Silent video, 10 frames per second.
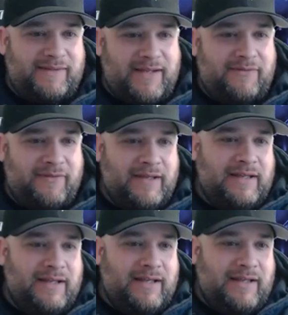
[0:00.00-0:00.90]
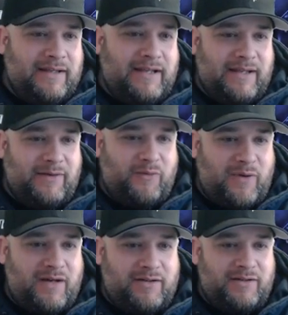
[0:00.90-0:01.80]
safe and
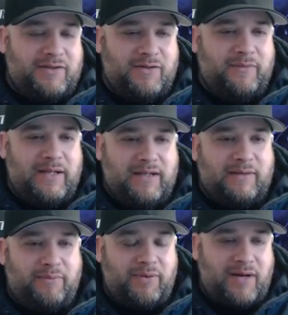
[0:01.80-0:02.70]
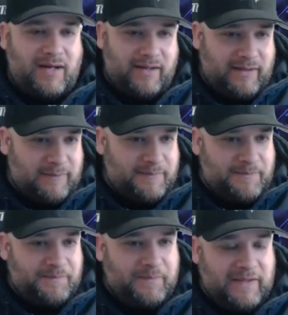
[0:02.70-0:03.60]
water to make prime?
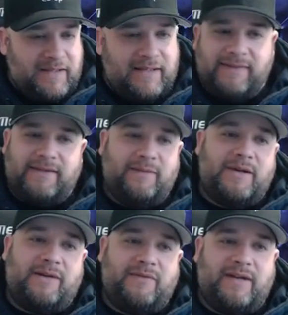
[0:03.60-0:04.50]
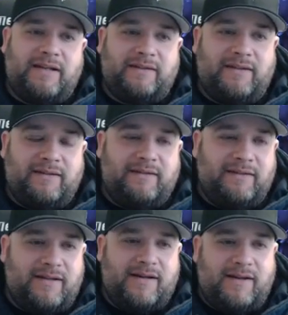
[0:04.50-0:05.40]
Yes, as a matter of fact,
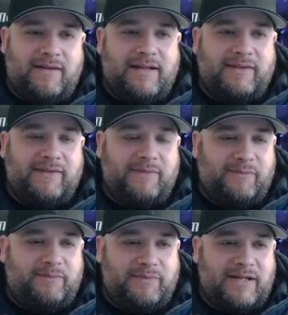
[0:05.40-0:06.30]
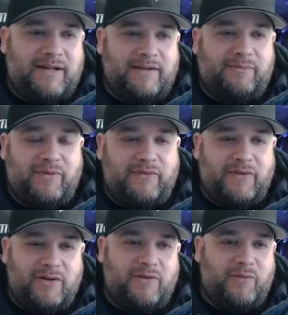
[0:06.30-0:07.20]
that's kind of the
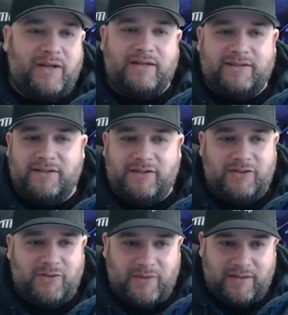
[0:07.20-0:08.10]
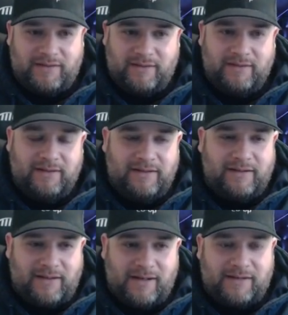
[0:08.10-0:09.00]
preferred way to do it.
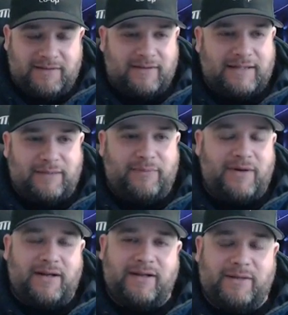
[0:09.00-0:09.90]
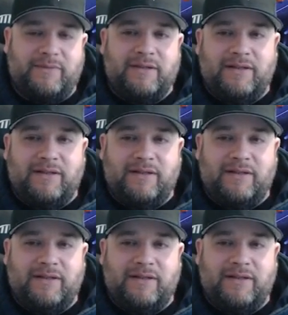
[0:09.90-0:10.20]
To let the prime